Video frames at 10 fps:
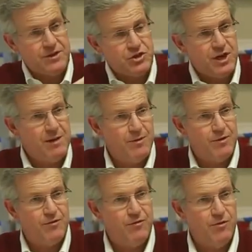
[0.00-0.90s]
the shape
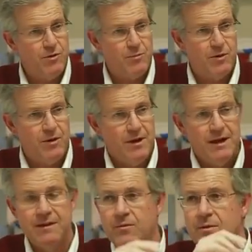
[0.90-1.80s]
of the former.
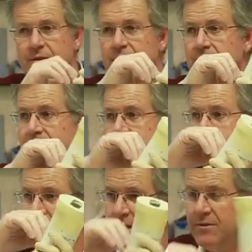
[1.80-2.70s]
And then when the glove
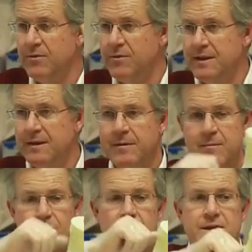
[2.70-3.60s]
is done through the
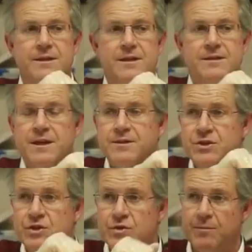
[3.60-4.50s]
dipping process, it's
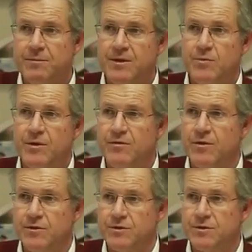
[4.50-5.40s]
stripped and
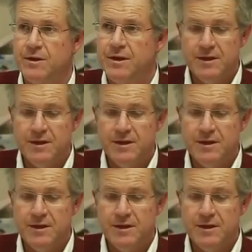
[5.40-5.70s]
reversed.